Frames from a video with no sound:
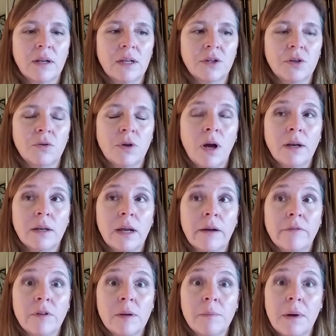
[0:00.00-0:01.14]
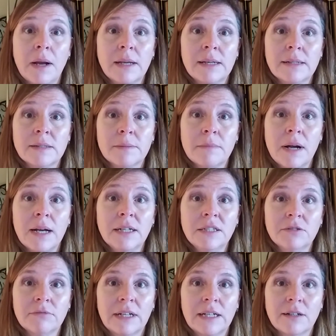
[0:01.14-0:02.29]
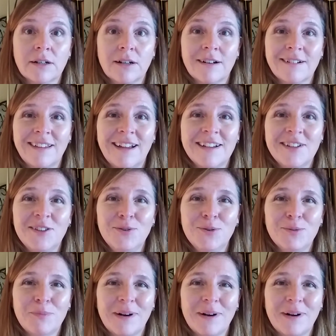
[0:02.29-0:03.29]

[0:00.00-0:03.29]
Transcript: And you know, not everybody is a mind reader like you,